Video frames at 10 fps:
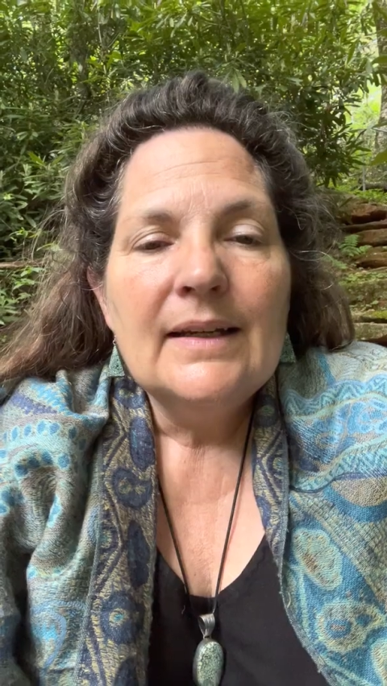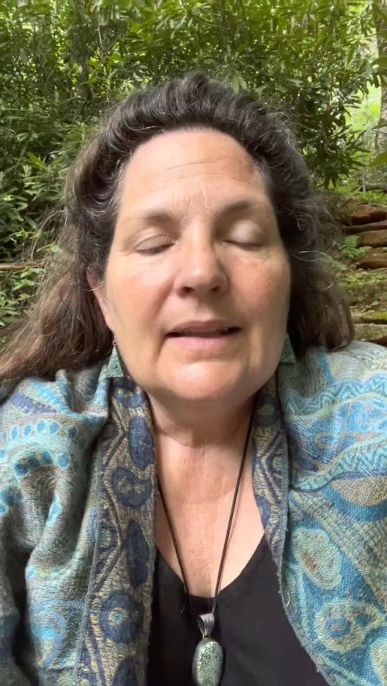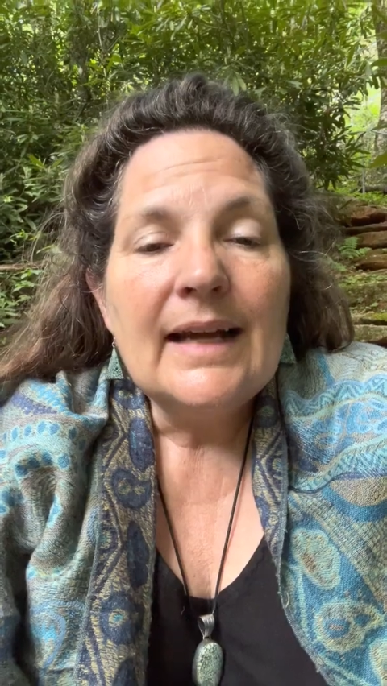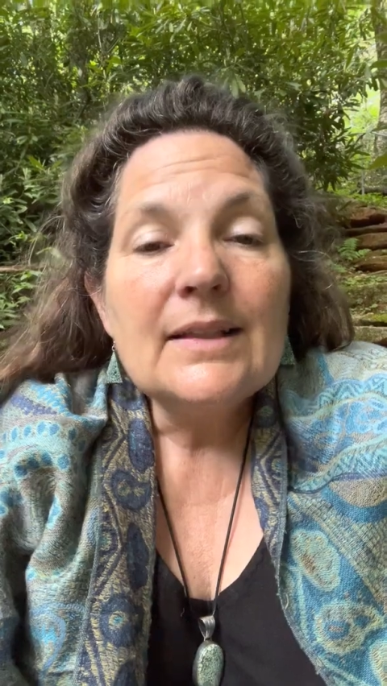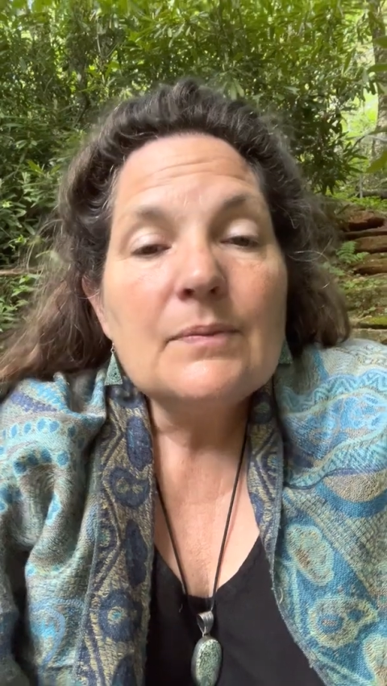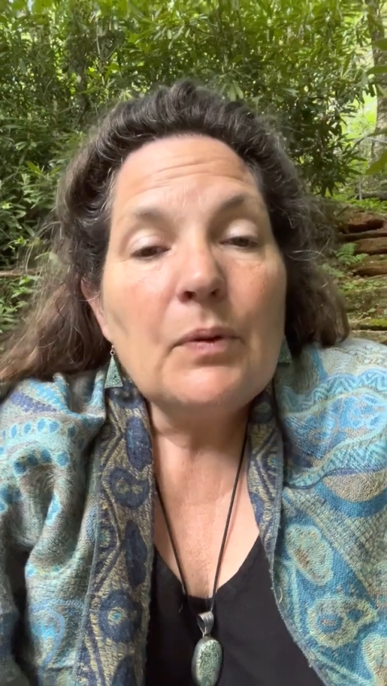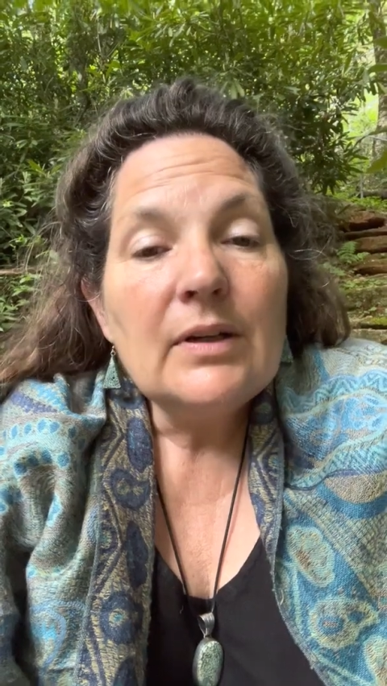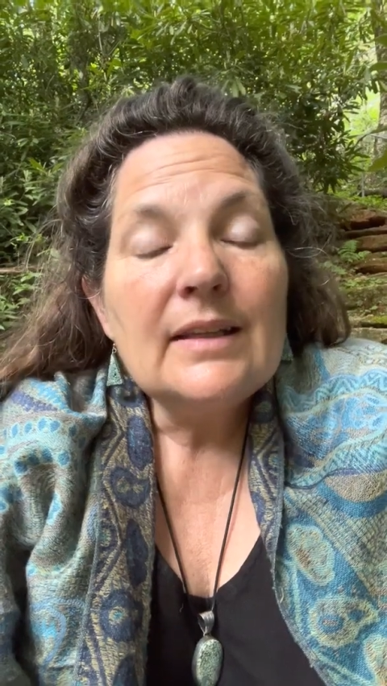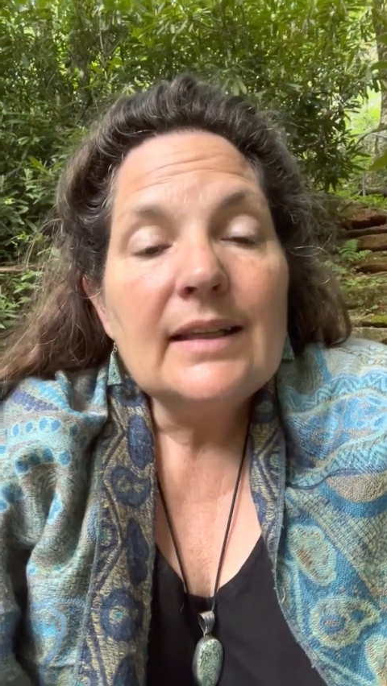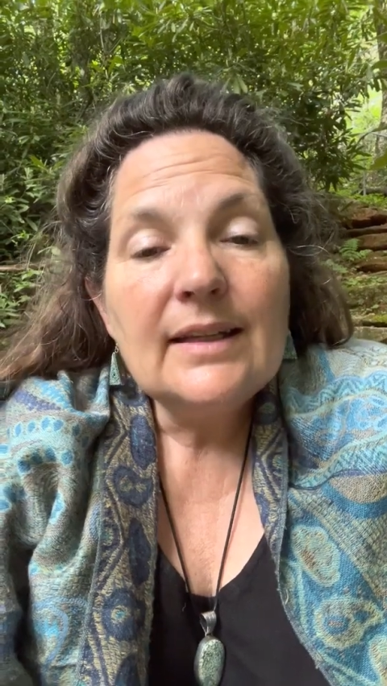That's
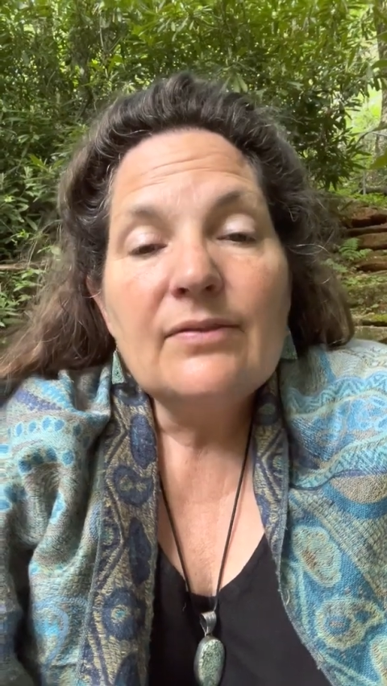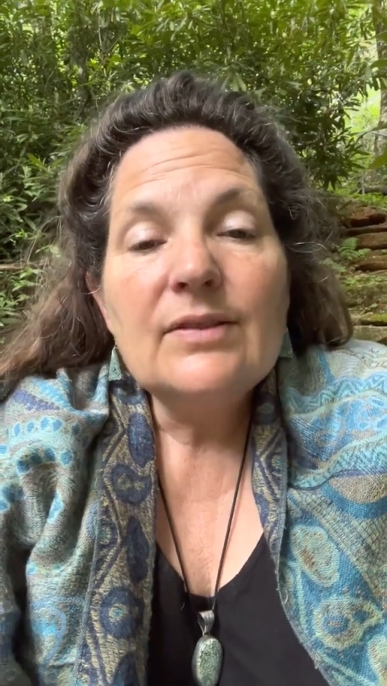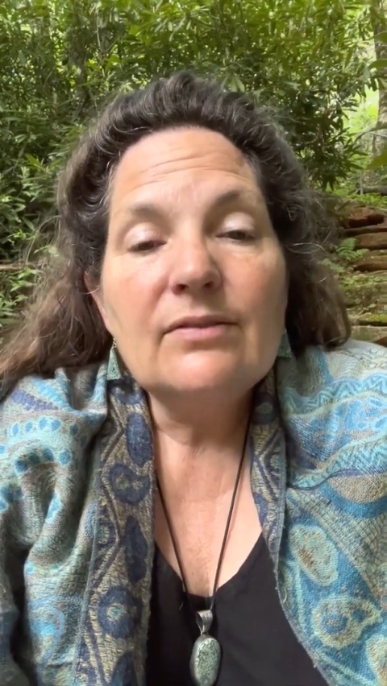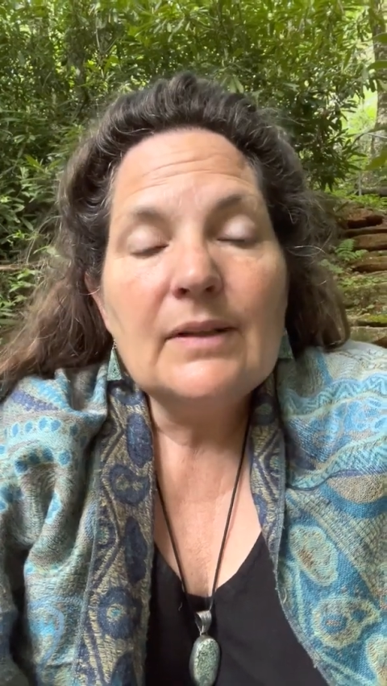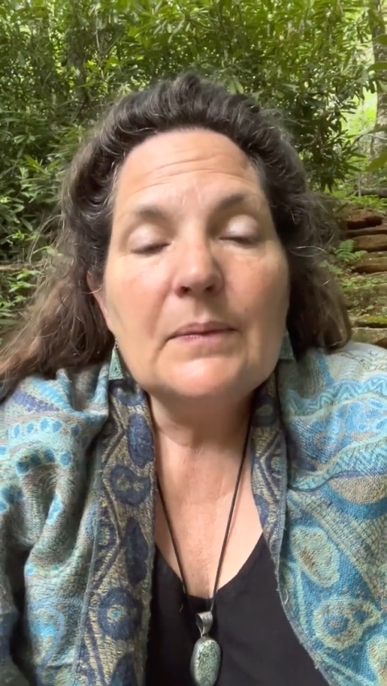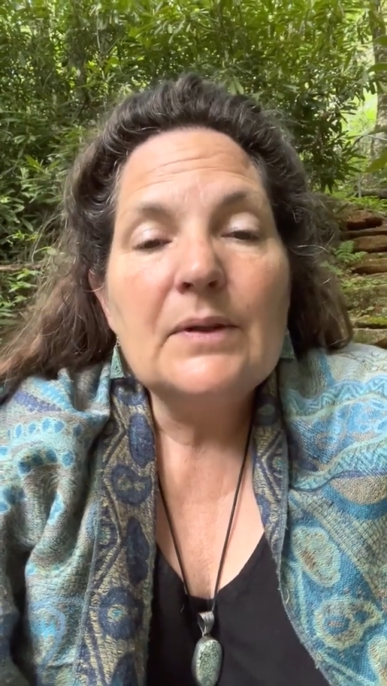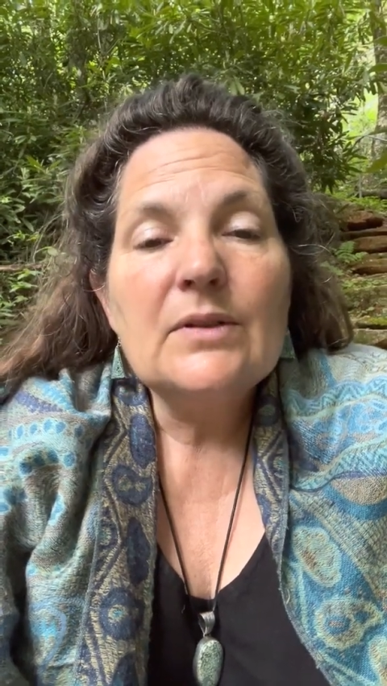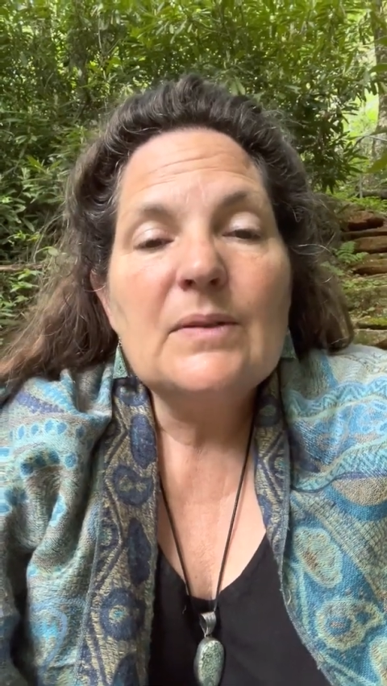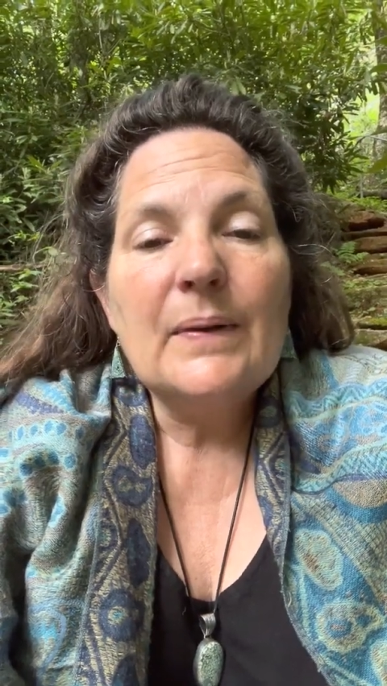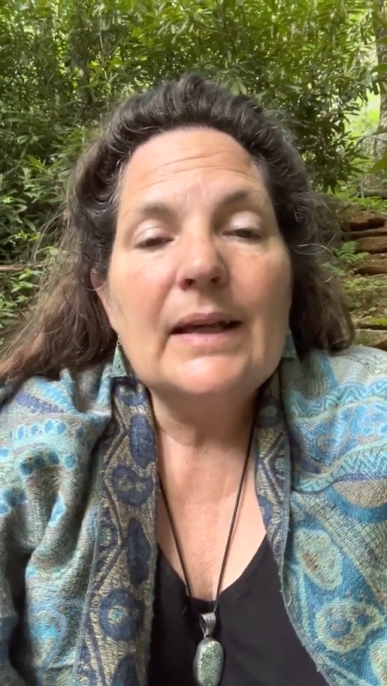part of the gift of liminal
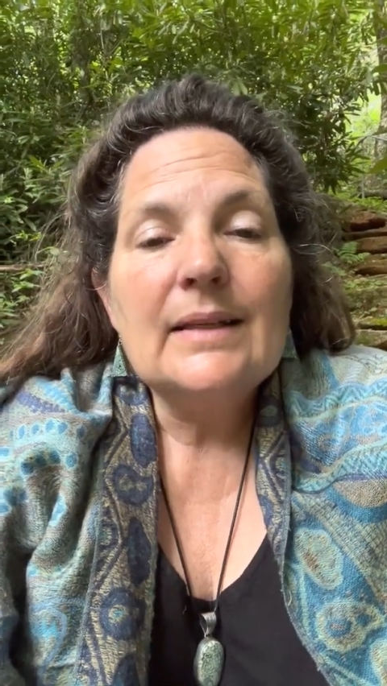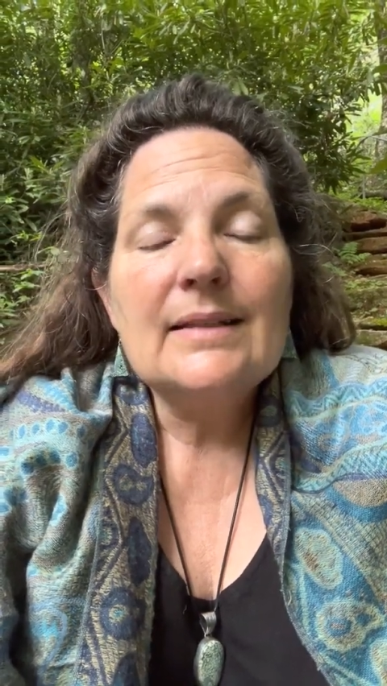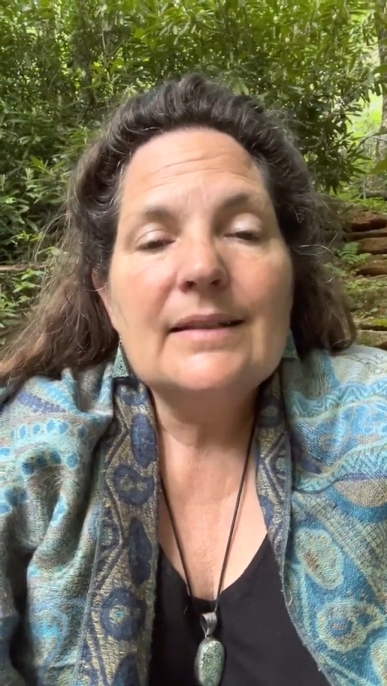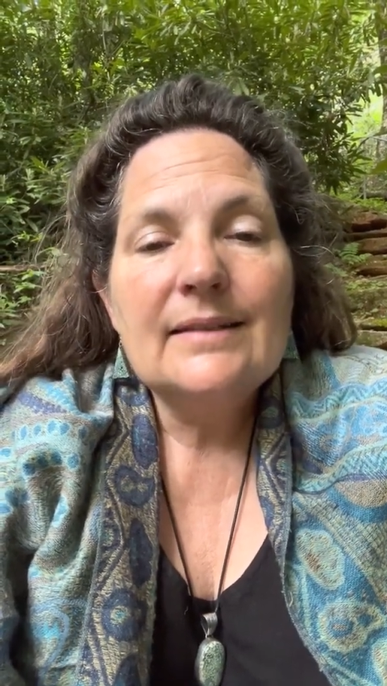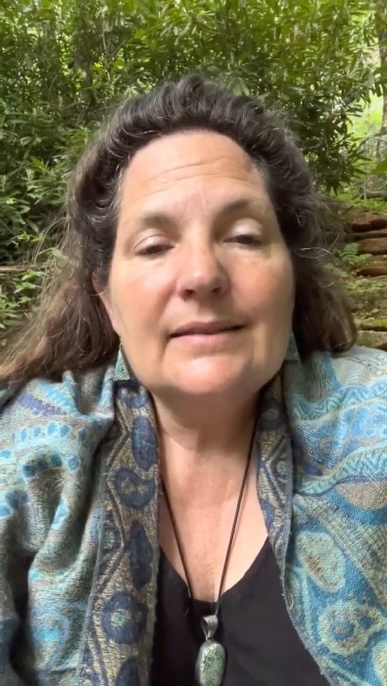space.